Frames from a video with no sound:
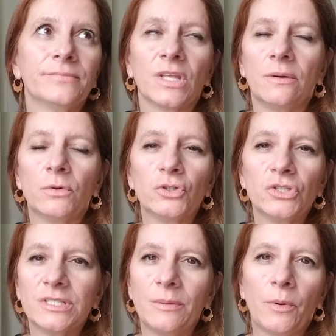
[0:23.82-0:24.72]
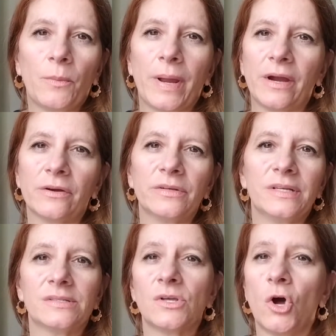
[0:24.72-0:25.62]
emergency
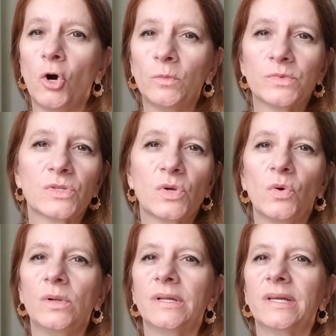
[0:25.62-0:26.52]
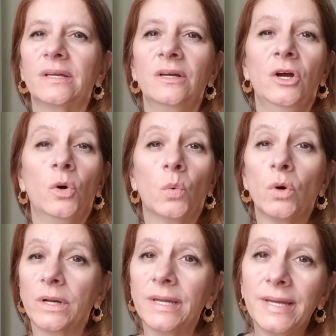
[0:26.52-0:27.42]
preparedness, homeschooling,
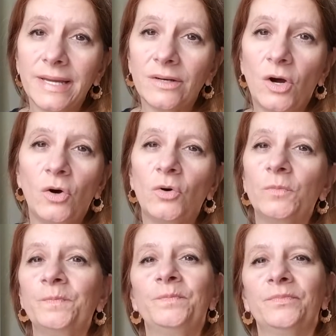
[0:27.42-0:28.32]
working at home.